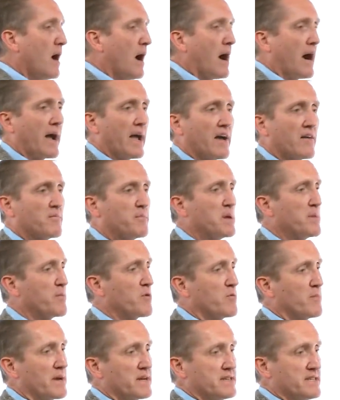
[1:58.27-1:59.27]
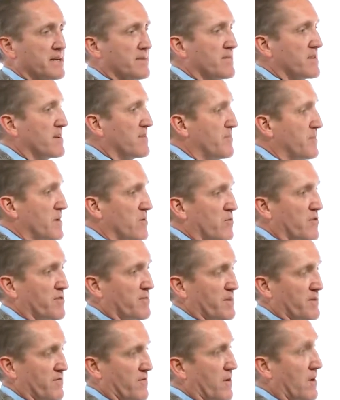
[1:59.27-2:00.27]
I have people on my team that have been with
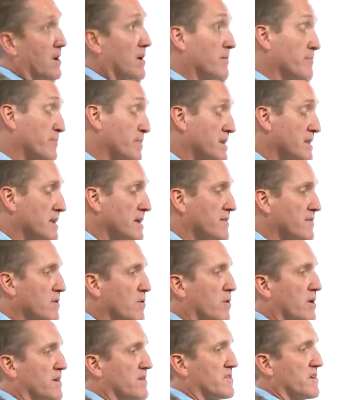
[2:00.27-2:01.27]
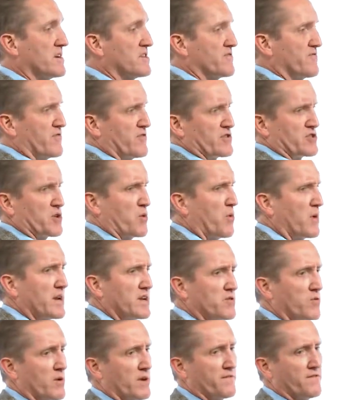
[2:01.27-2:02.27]
me, been in the organization for 20,
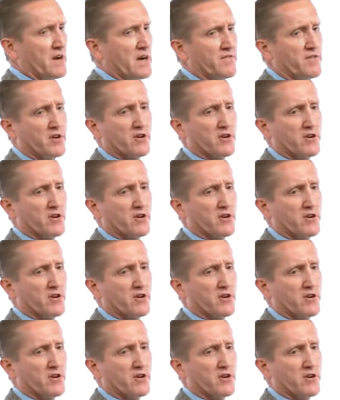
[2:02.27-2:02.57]
25